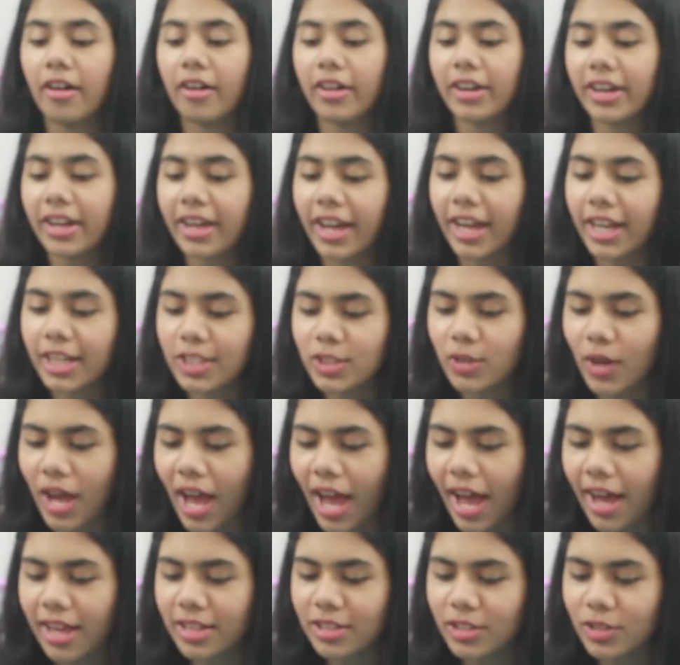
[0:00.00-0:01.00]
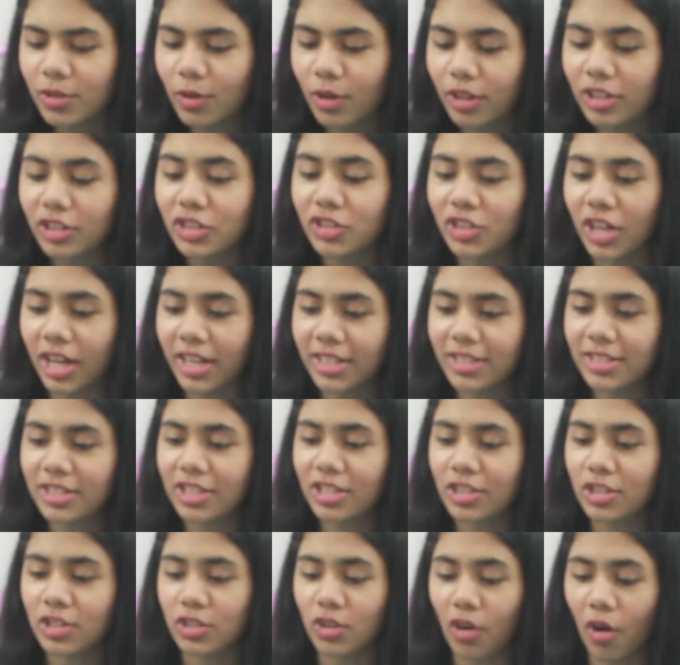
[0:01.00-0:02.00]
Alright guys, so as you all
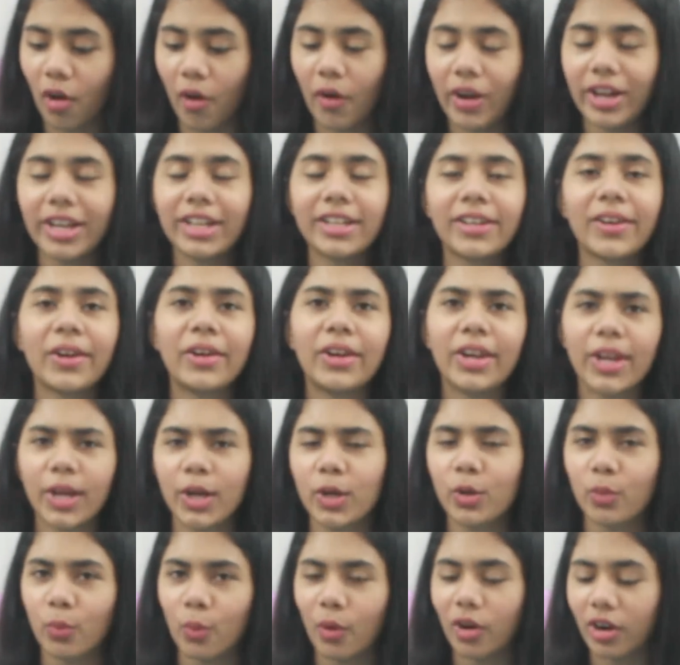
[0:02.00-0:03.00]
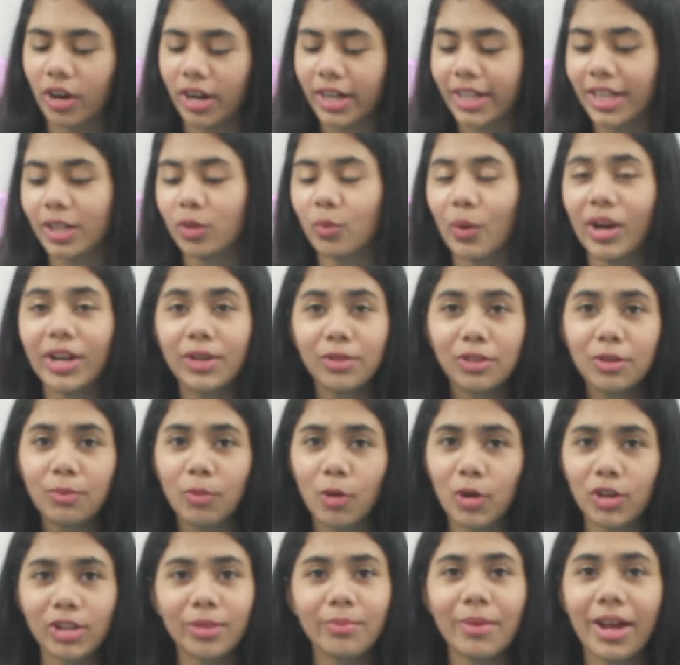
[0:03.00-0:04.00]
just saw, it did work. It went to
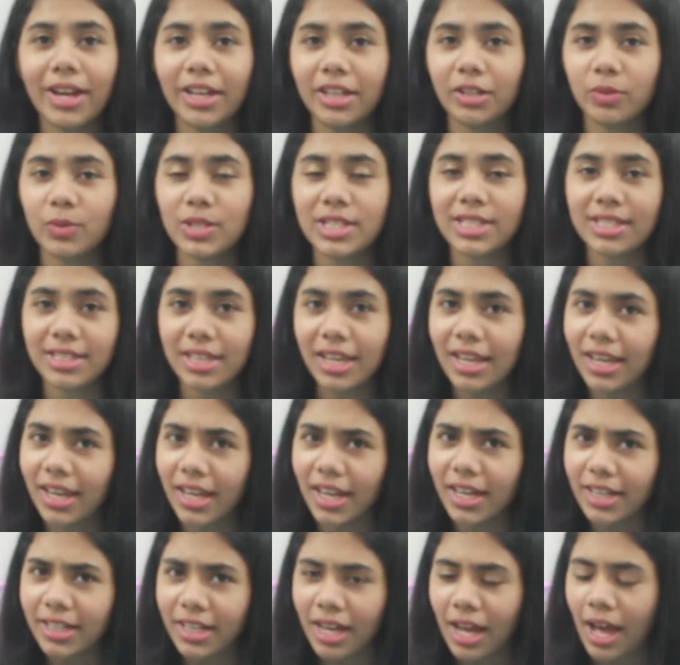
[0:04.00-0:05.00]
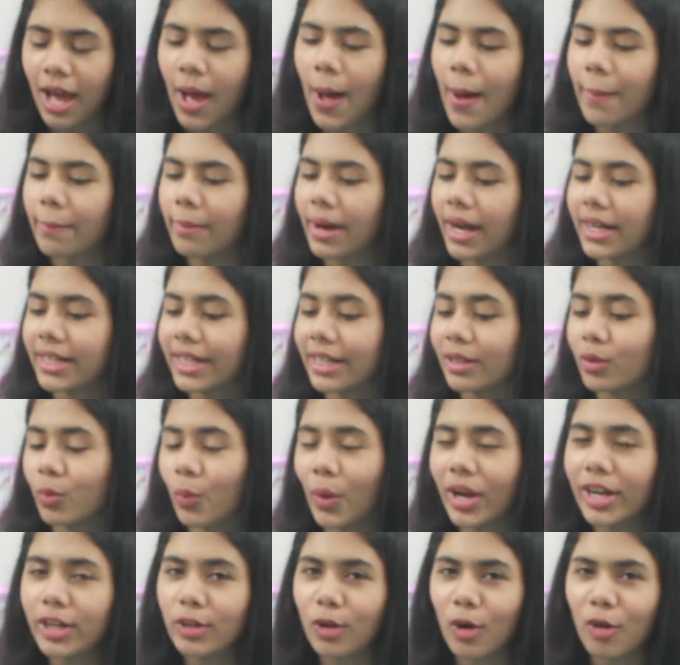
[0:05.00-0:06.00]
the bottom and it was still lit. But it
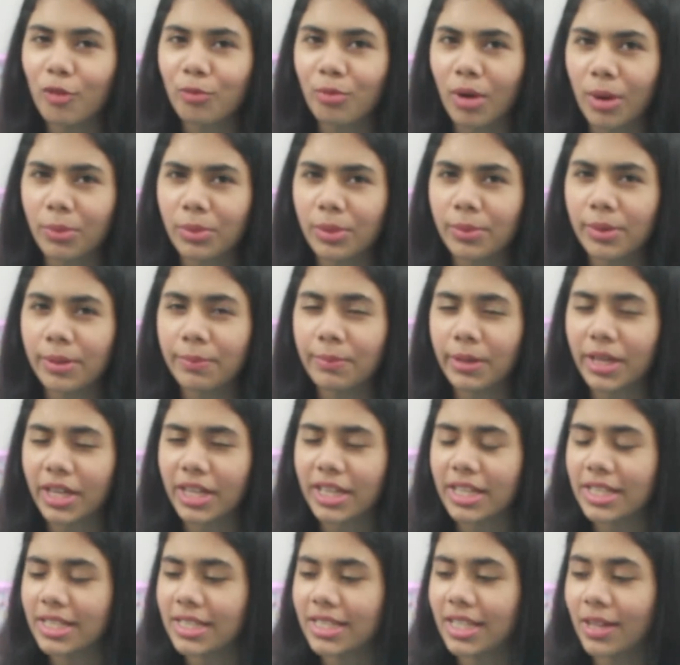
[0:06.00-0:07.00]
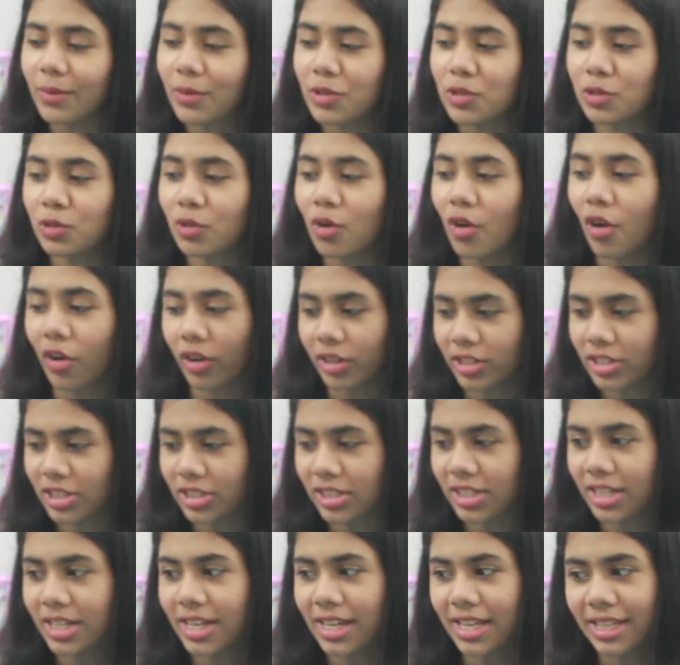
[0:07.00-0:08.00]
went off probably because there was no
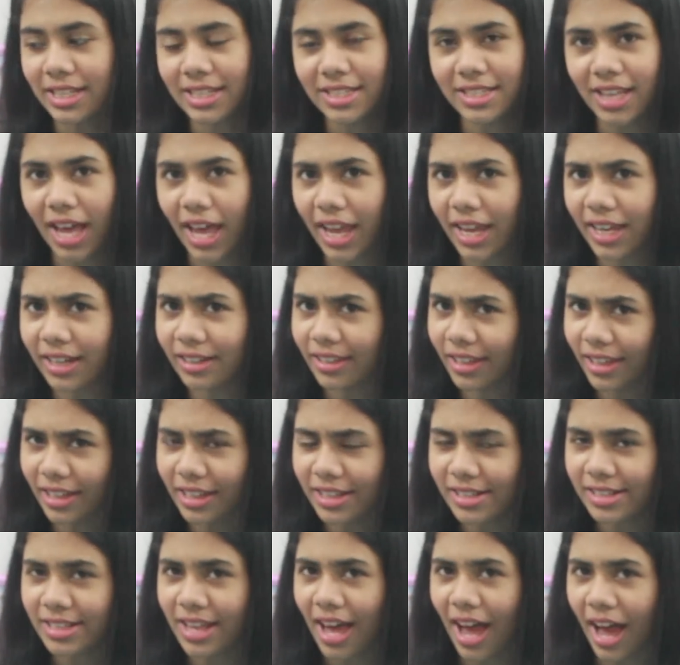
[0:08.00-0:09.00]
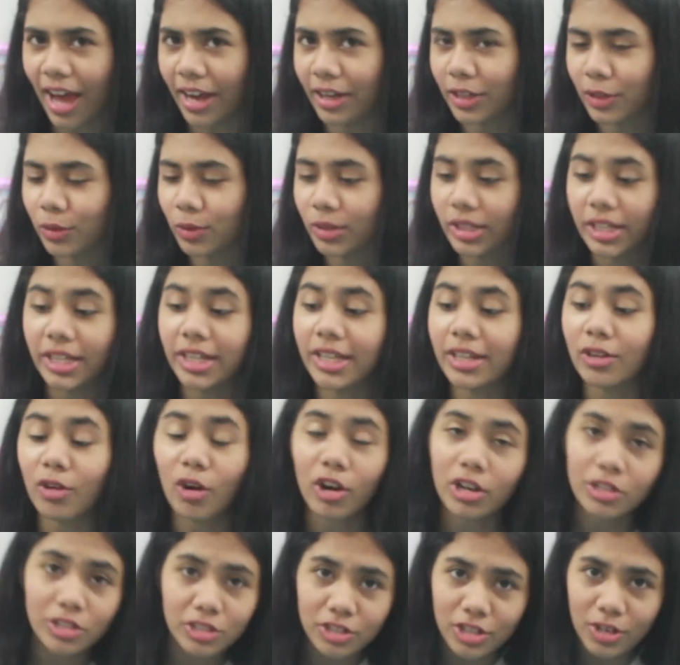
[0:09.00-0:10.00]
oxygen inside this and you need
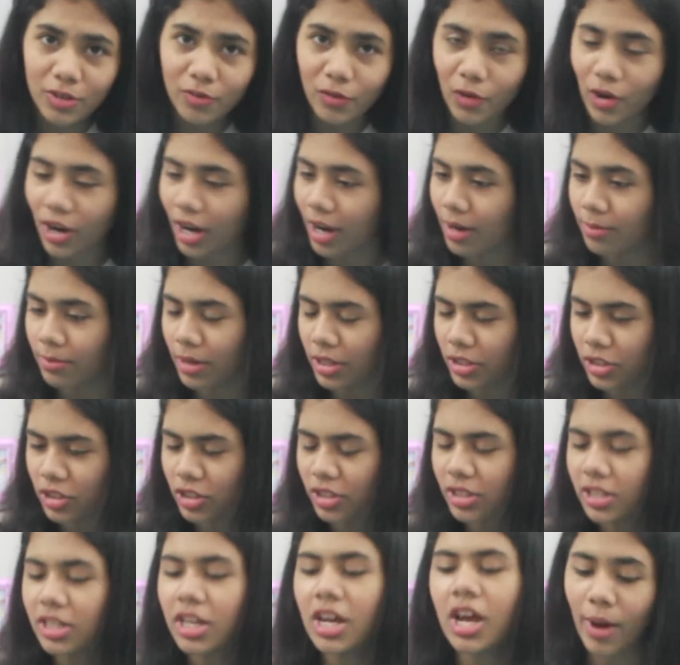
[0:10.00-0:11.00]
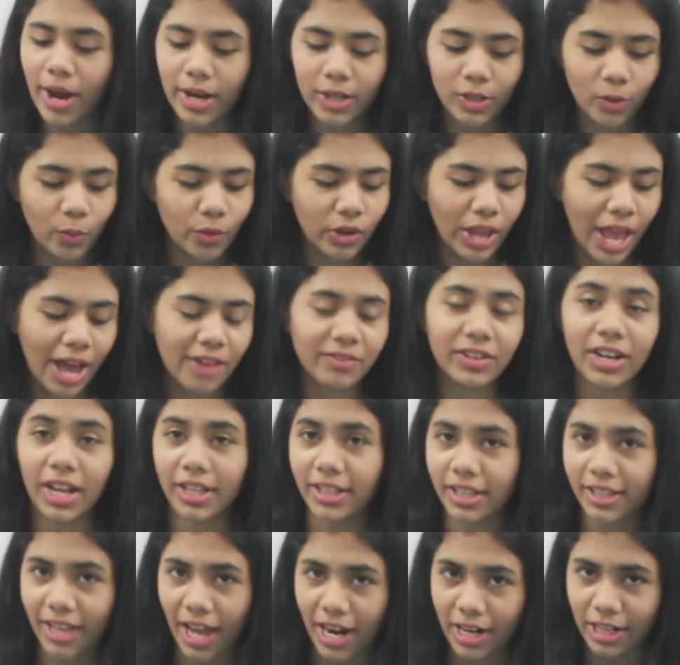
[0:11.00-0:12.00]
oxygen for combustion. But we have
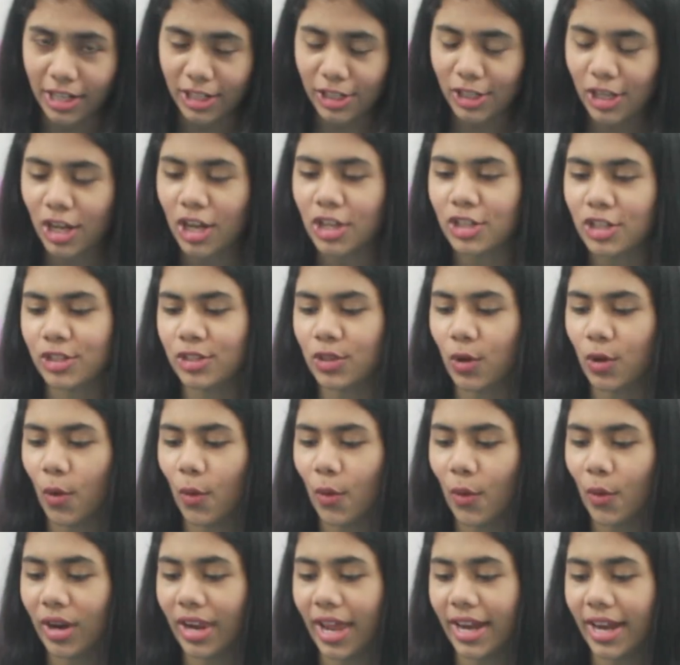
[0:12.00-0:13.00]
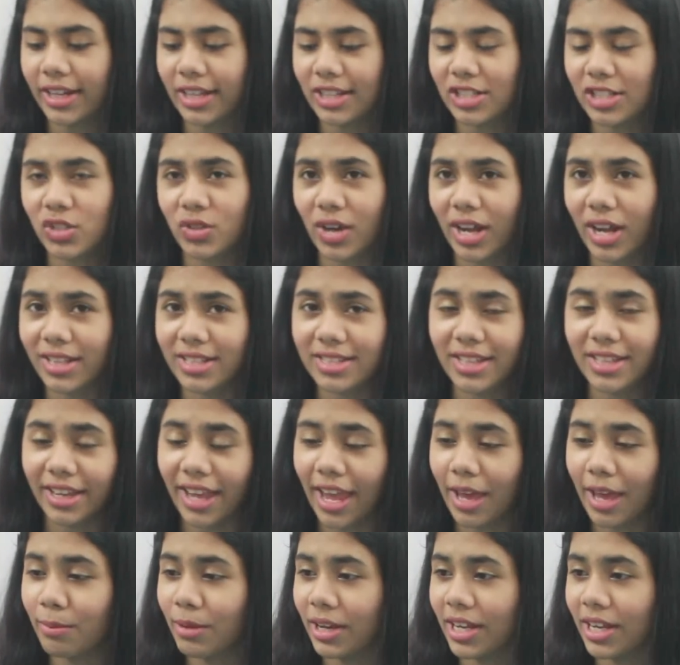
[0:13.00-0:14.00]
another candle, so let us try this
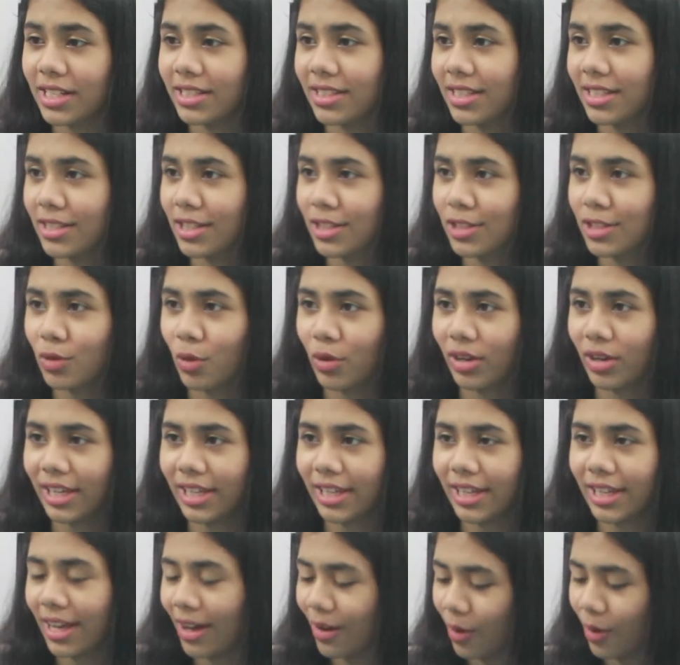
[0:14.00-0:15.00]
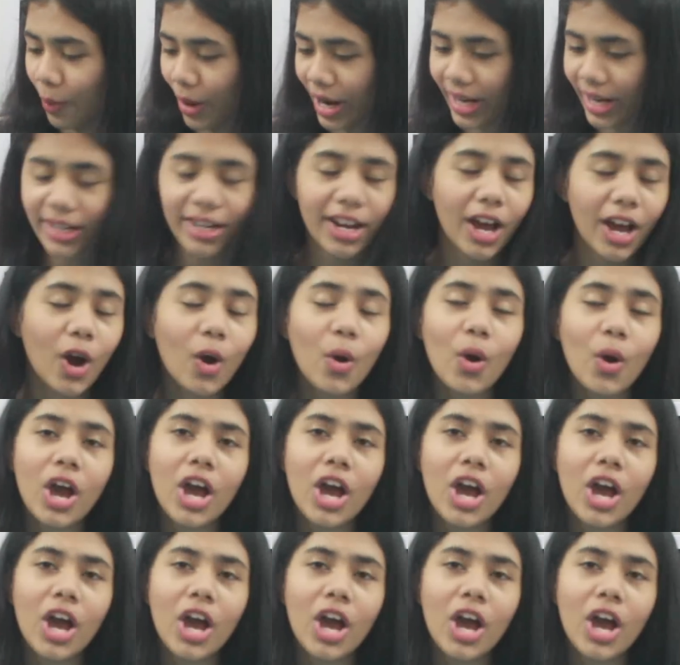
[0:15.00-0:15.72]
again because this is totally wet now.